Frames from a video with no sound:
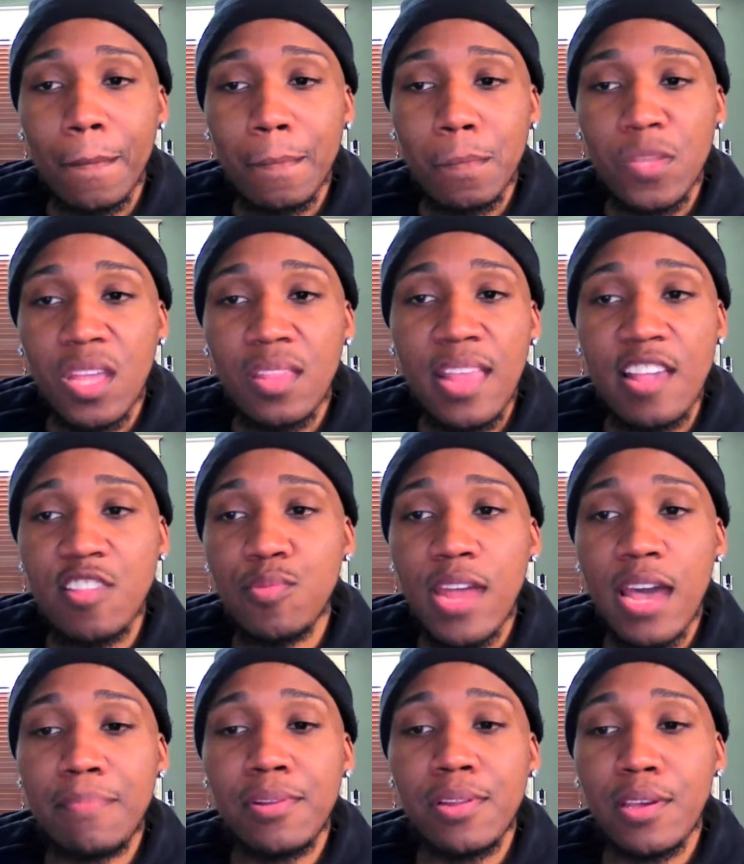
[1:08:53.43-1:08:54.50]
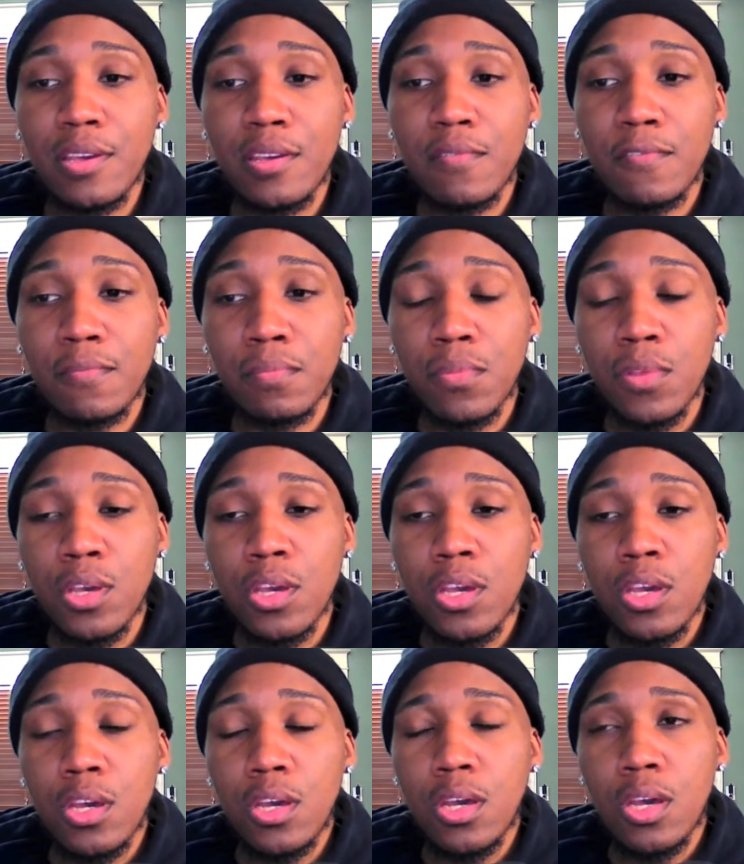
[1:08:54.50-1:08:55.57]
that's what I believe.
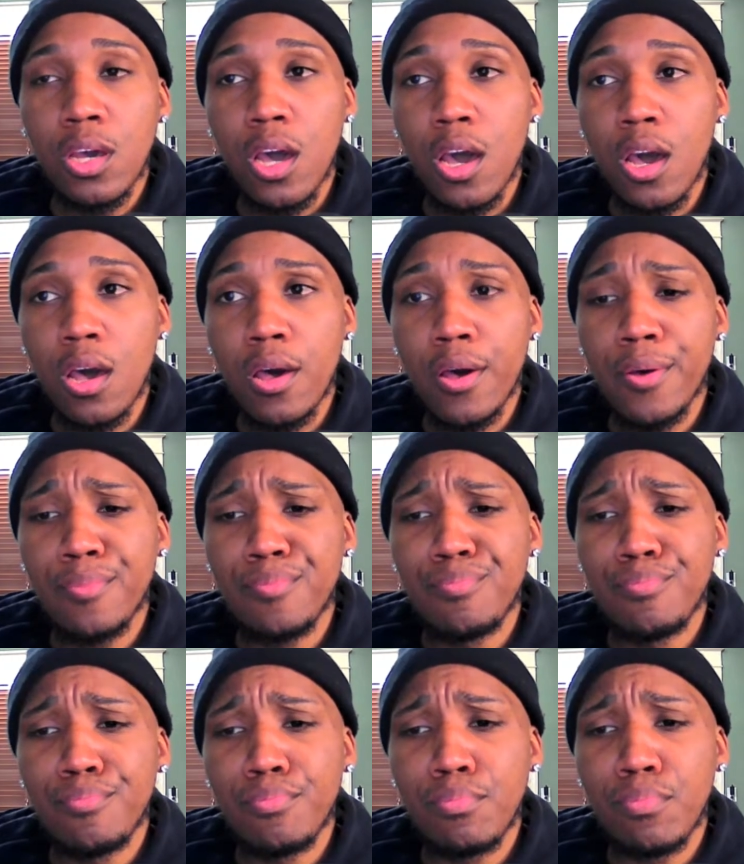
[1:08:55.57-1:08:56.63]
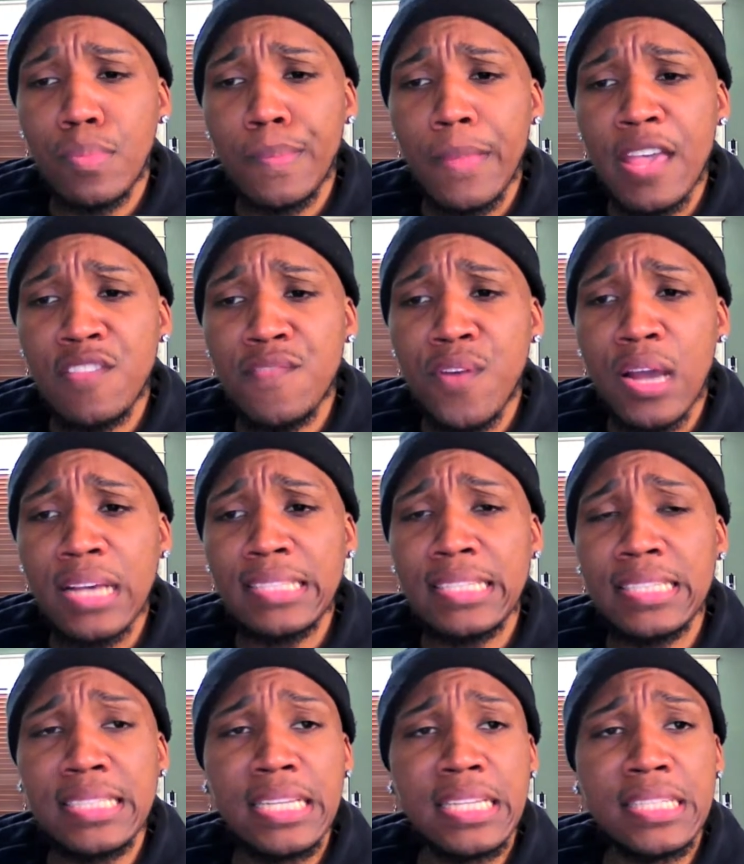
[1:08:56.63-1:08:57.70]
Um, as far as the
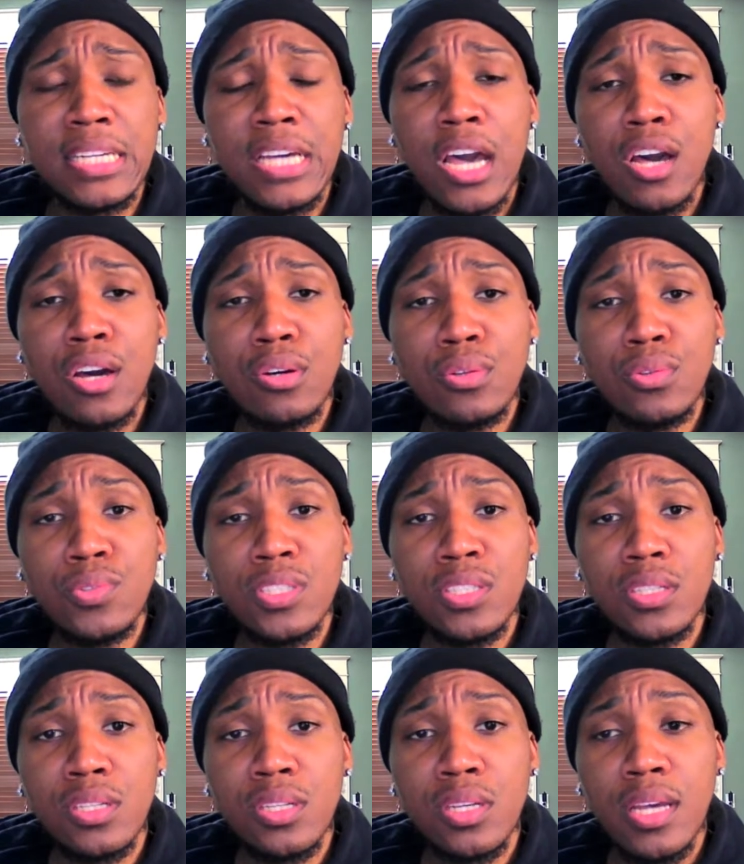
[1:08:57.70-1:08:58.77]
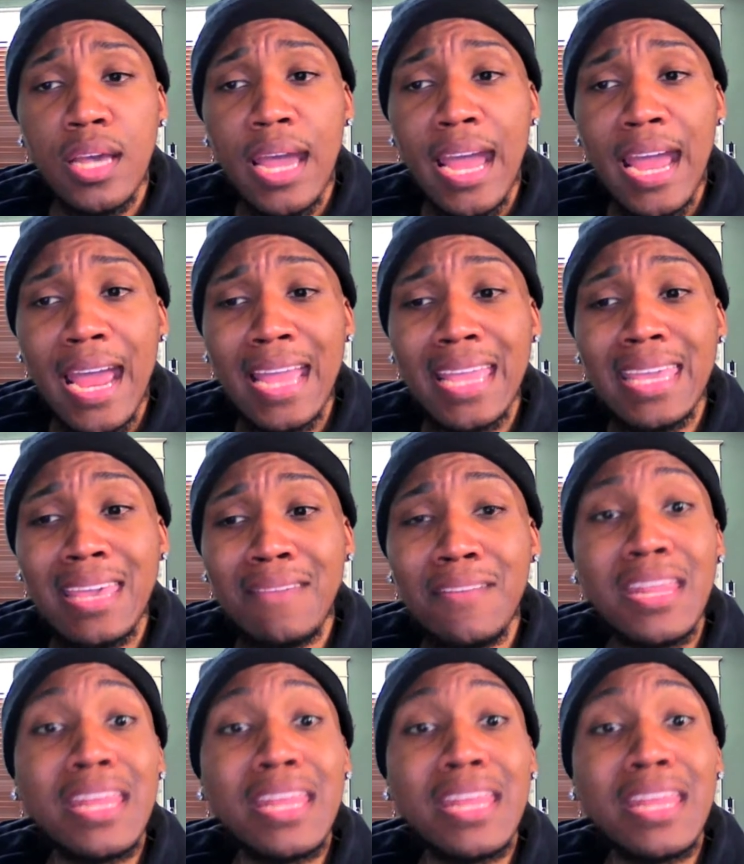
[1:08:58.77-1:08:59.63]
season goes, I give it an